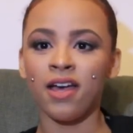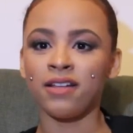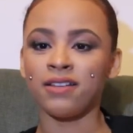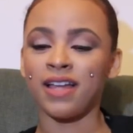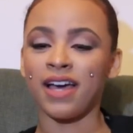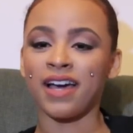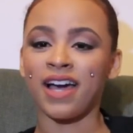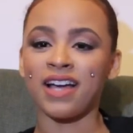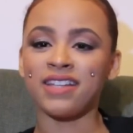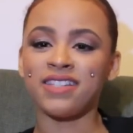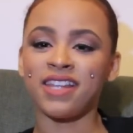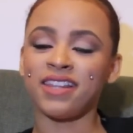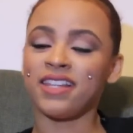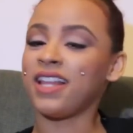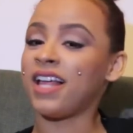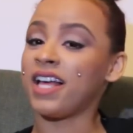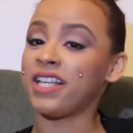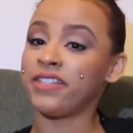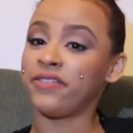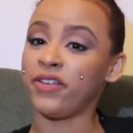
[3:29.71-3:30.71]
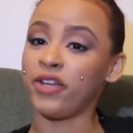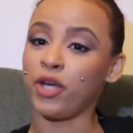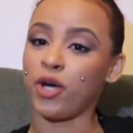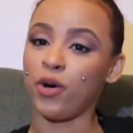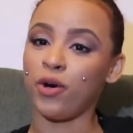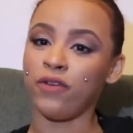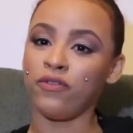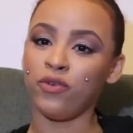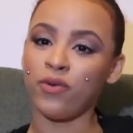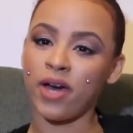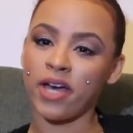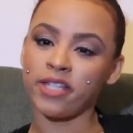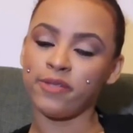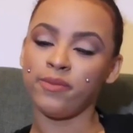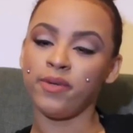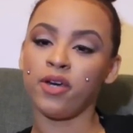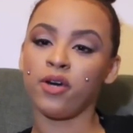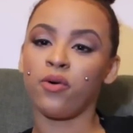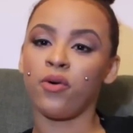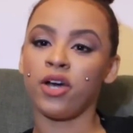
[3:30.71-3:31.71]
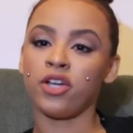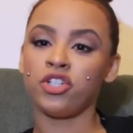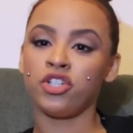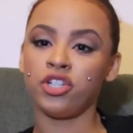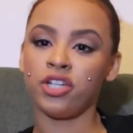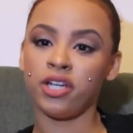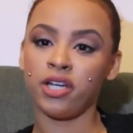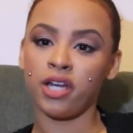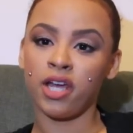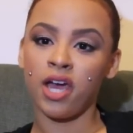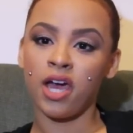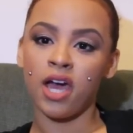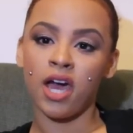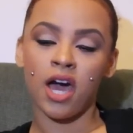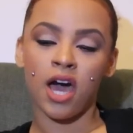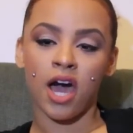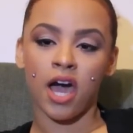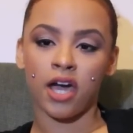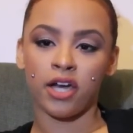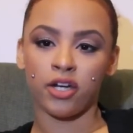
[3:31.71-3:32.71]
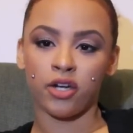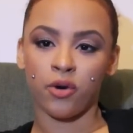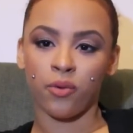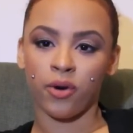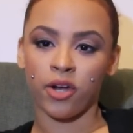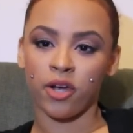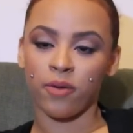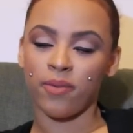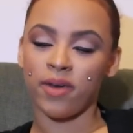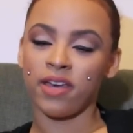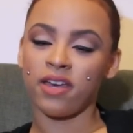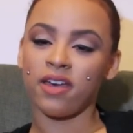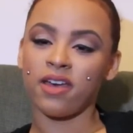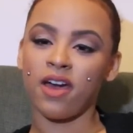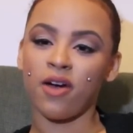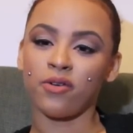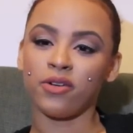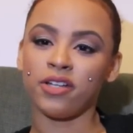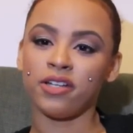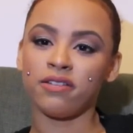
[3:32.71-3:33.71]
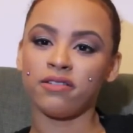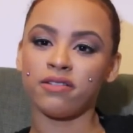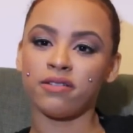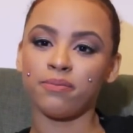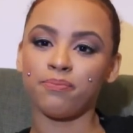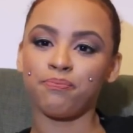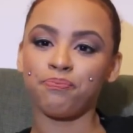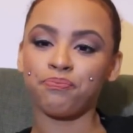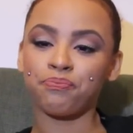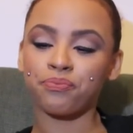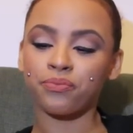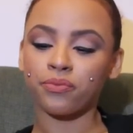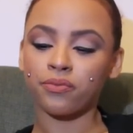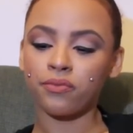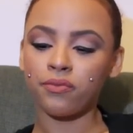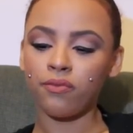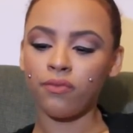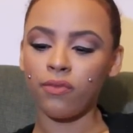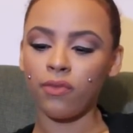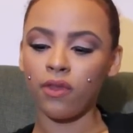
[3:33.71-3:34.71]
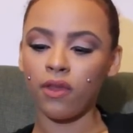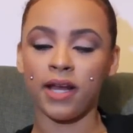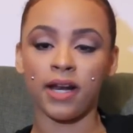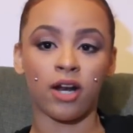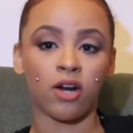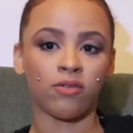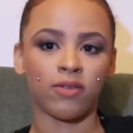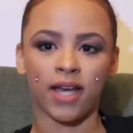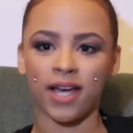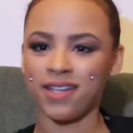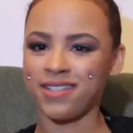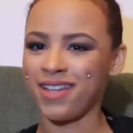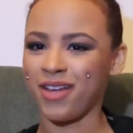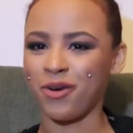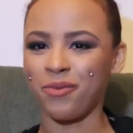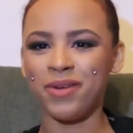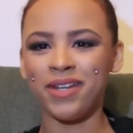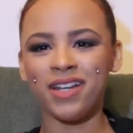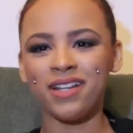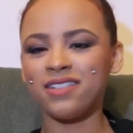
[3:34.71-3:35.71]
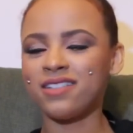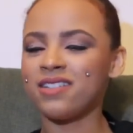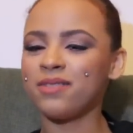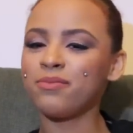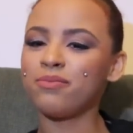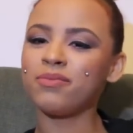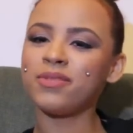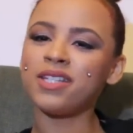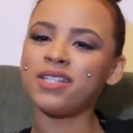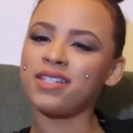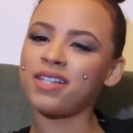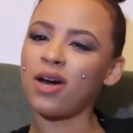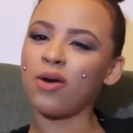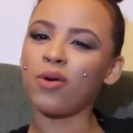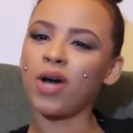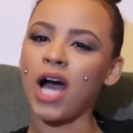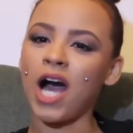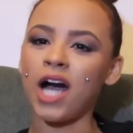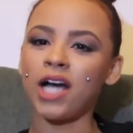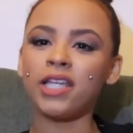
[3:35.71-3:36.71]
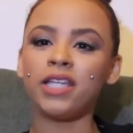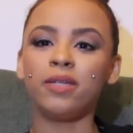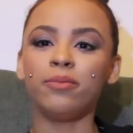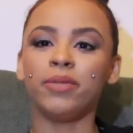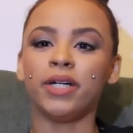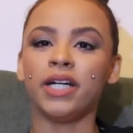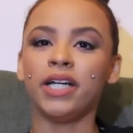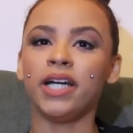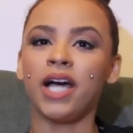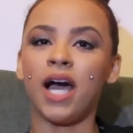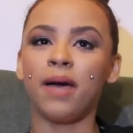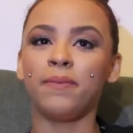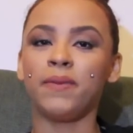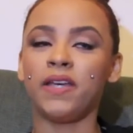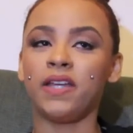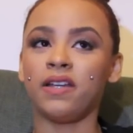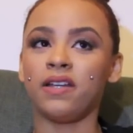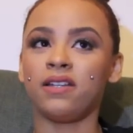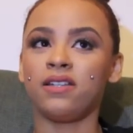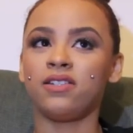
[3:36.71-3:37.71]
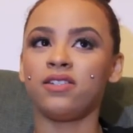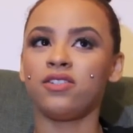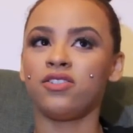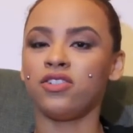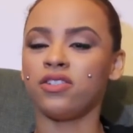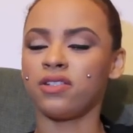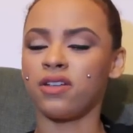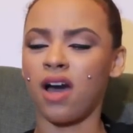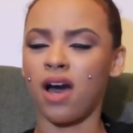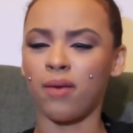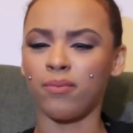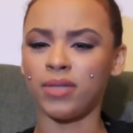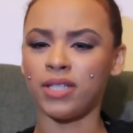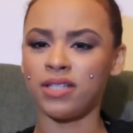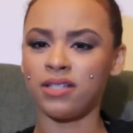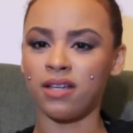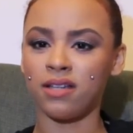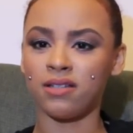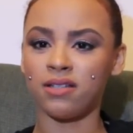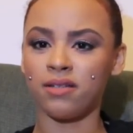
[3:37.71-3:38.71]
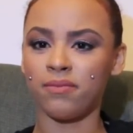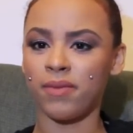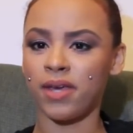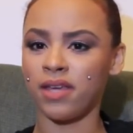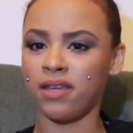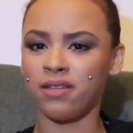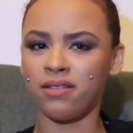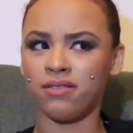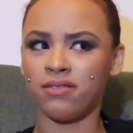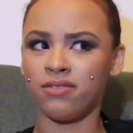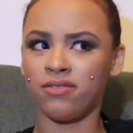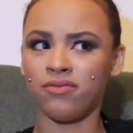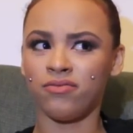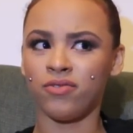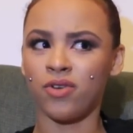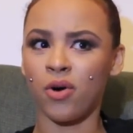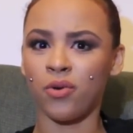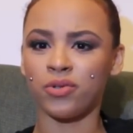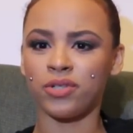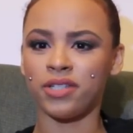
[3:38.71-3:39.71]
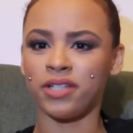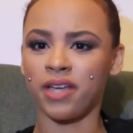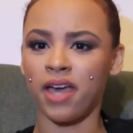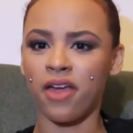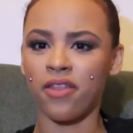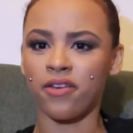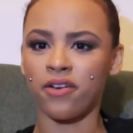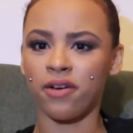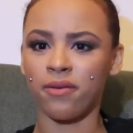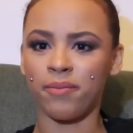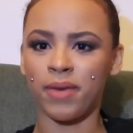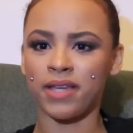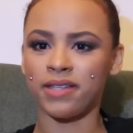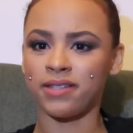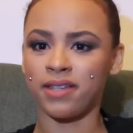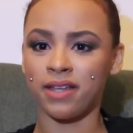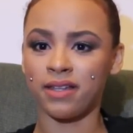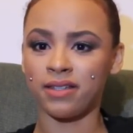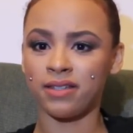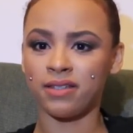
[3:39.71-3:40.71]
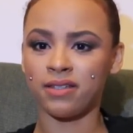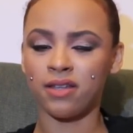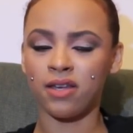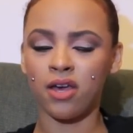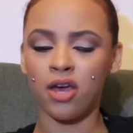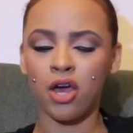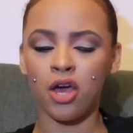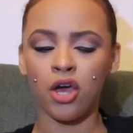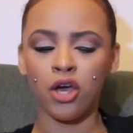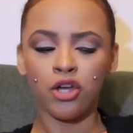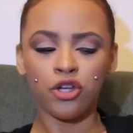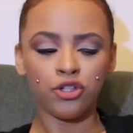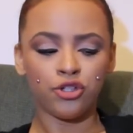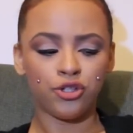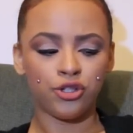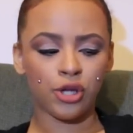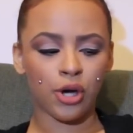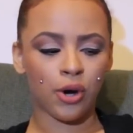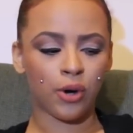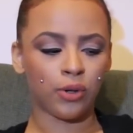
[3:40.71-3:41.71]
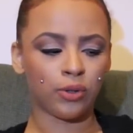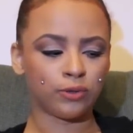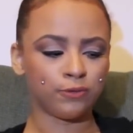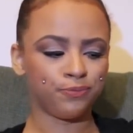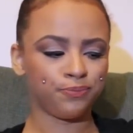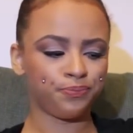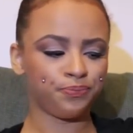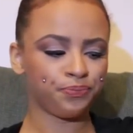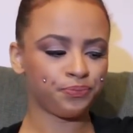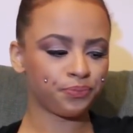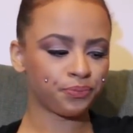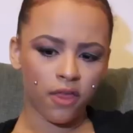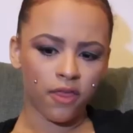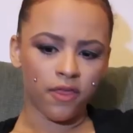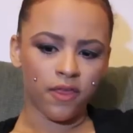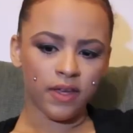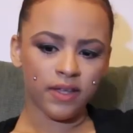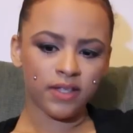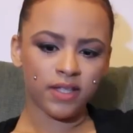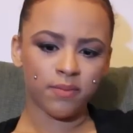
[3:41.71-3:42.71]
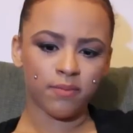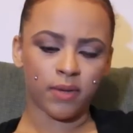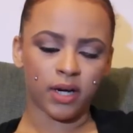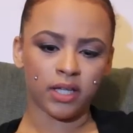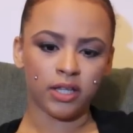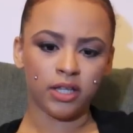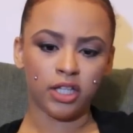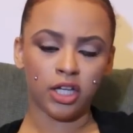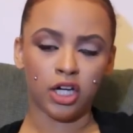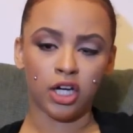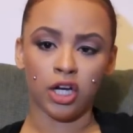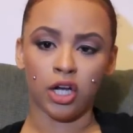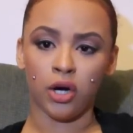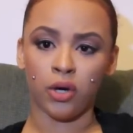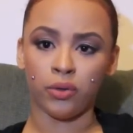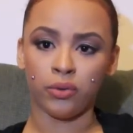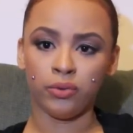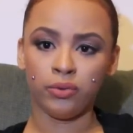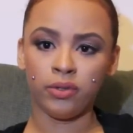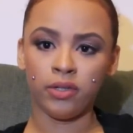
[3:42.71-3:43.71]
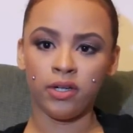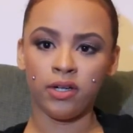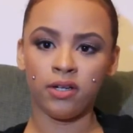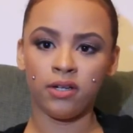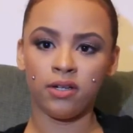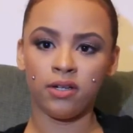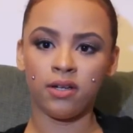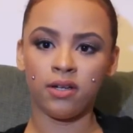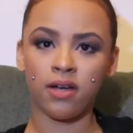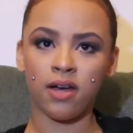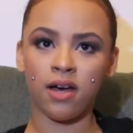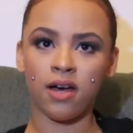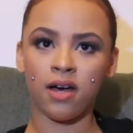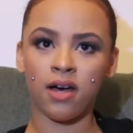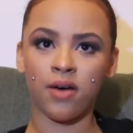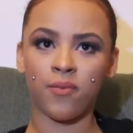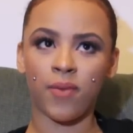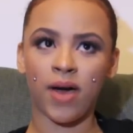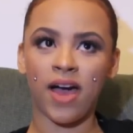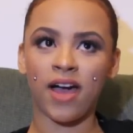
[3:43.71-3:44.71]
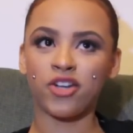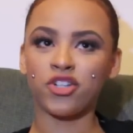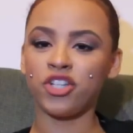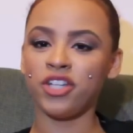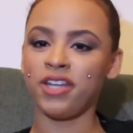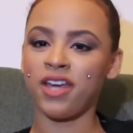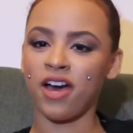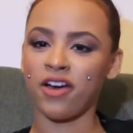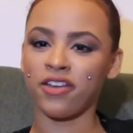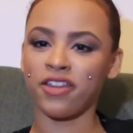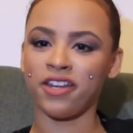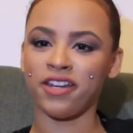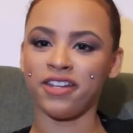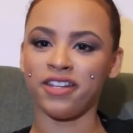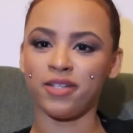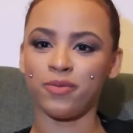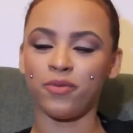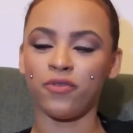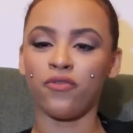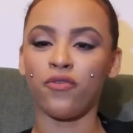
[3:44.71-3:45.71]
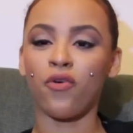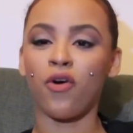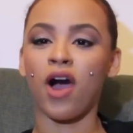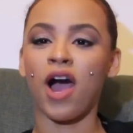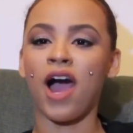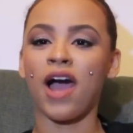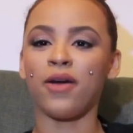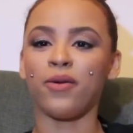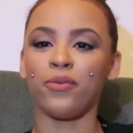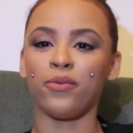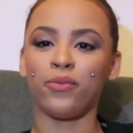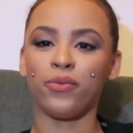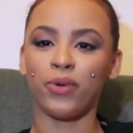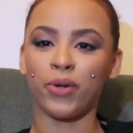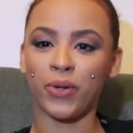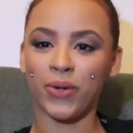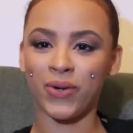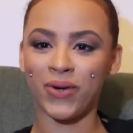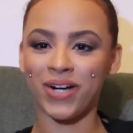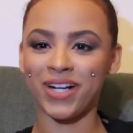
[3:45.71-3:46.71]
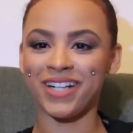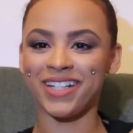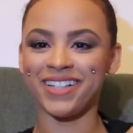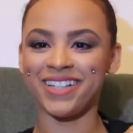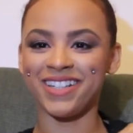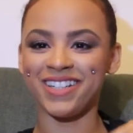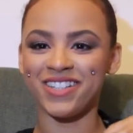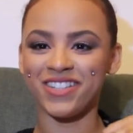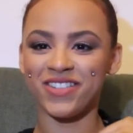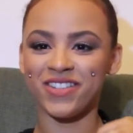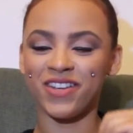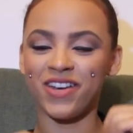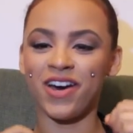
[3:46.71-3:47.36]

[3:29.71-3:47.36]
like I said in the last video, if you ask me a question, I know where your bank account is. And like I said, I don't mean that to sound cocky, but I mean, it's just common sense. It goes together. It makes sense. So this month alone, I actually calculated this before I recorded this